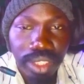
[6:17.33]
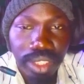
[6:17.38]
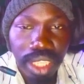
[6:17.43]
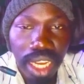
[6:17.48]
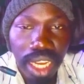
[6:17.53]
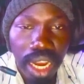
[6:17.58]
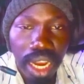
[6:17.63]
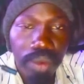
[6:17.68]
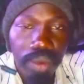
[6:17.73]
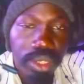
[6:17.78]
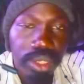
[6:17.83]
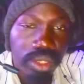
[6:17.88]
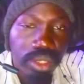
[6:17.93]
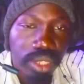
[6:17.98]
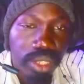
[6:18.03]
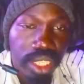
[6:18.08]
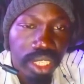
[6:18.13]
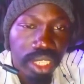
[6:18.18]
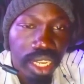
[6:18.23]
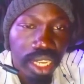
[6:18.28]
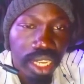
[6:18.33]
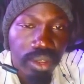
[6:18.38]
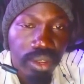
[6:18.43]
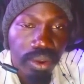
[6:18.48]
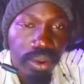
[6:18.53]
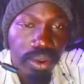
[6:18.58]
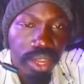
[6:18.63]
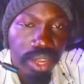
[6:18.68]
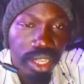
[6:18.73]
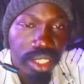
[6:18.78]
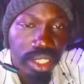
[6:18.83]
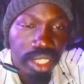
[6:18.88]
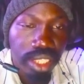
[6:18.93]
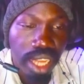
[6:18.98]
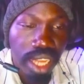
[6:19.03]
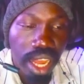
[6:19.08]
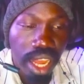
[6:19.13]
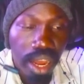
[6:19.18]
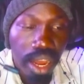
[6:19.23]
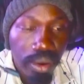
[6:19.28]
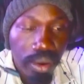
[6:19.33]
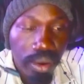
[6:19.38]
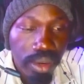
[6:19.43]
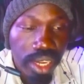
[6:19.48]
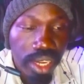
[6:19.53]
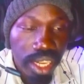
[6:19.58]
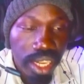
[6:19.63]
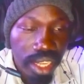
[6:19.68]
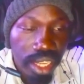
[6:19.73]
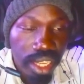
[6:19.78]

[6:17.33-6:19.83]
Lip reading: How is your day going? How is